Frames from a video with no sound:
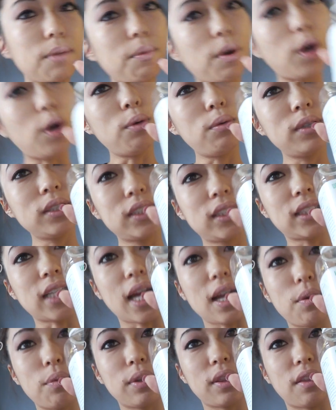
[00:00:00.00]
I'm almost
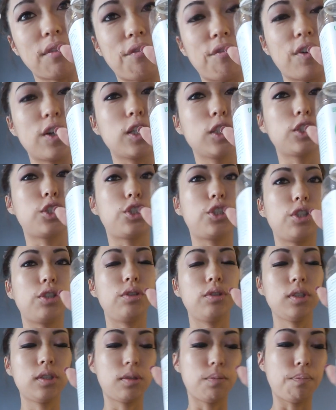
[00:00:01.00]
done with the first
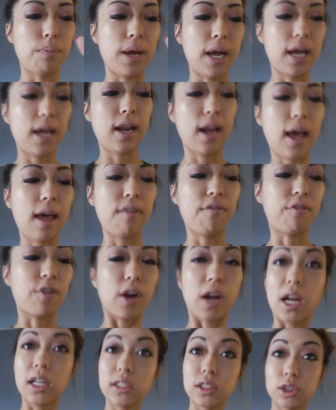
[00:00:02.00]
juice, but I
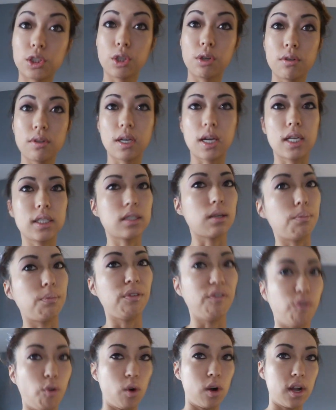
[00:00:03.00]
forgot to show you guys a
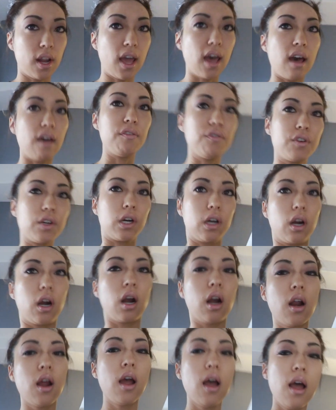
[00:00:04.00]
before and
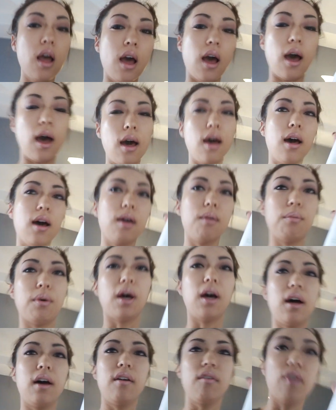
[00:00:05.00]
after um,
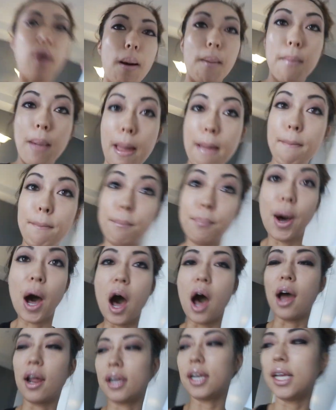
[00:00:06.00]
of my
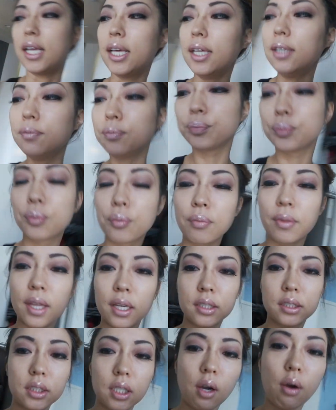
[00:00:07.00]
body.
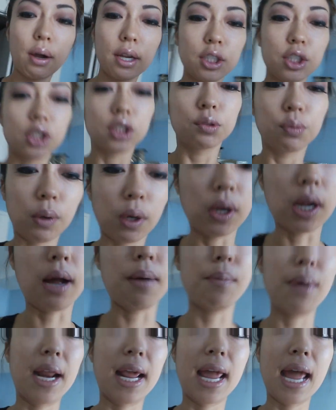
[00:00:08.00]
So I just woke
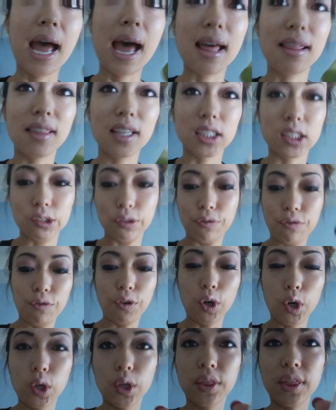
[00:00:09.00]
up and I had this
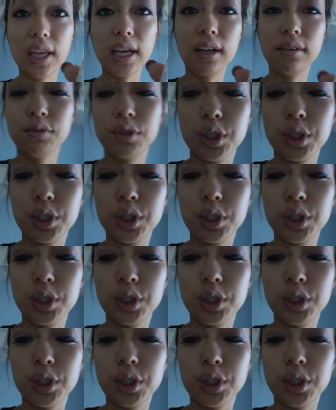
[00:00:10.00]
full thing of